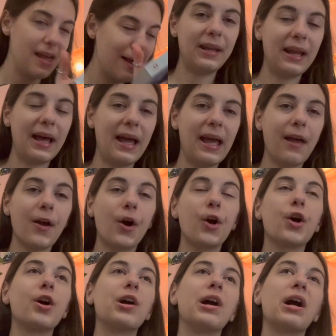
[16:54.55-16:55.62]
One day
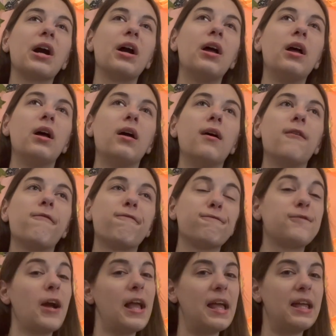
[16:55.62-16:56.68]
her
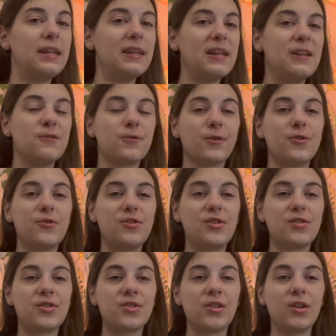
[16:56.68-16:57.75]
friend
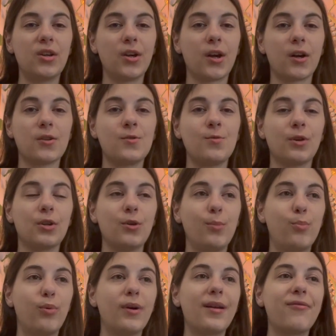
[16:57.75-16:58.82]
introduces her to her new
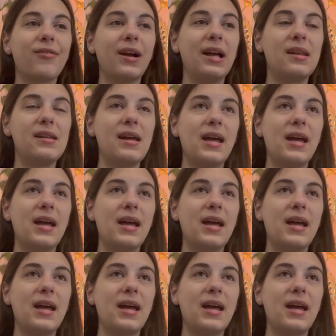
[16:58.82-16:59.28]
boyfriend,